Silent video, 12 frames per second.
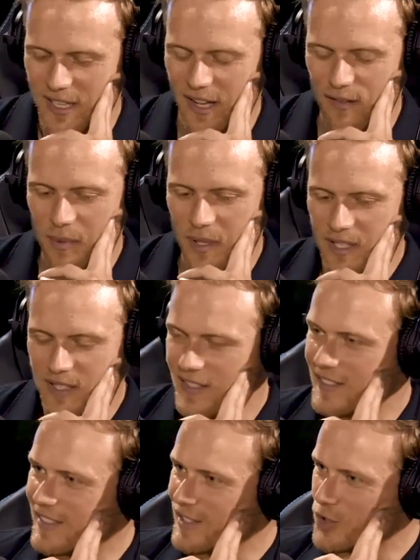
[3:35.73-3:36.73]
I've
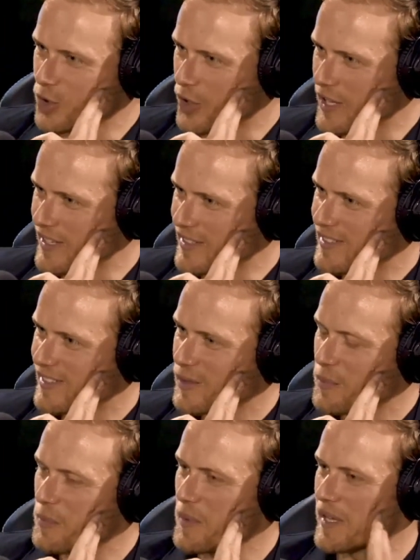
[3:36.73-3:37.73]
been enjoying
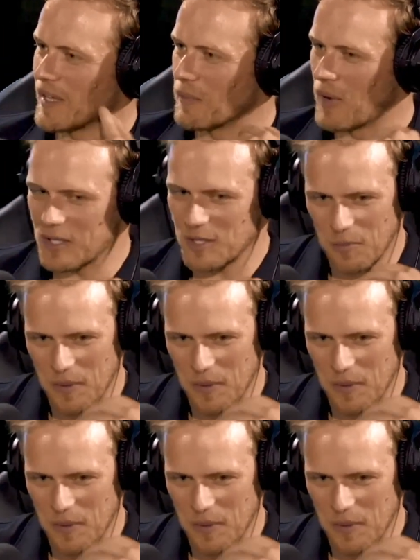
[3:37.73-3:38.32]
being amongst